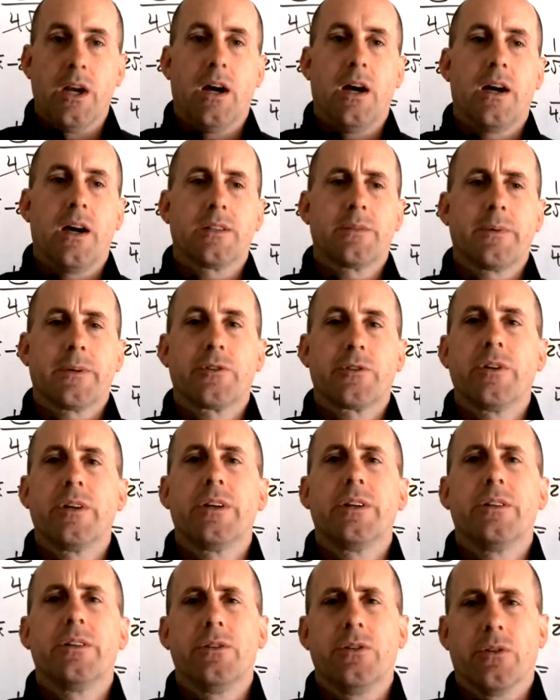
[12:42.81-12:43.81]

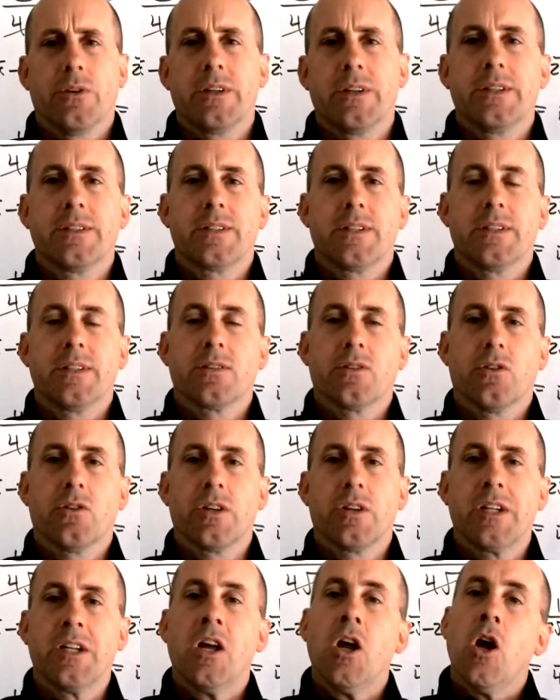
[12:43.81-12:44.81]
especially during distance
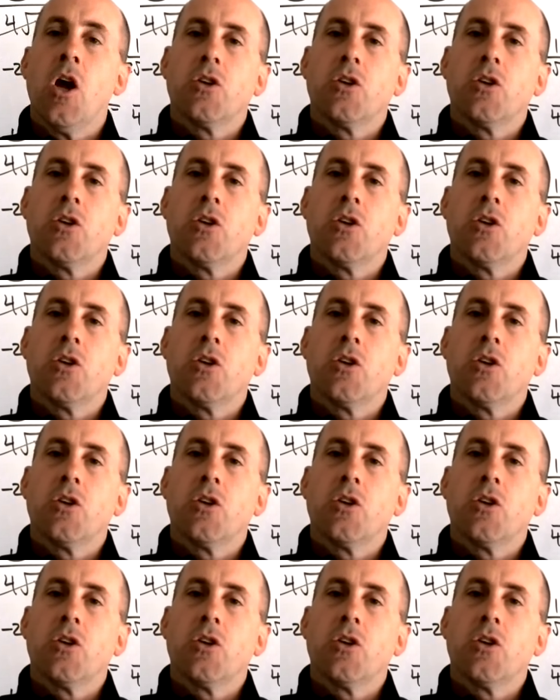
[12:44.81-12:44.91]
learning.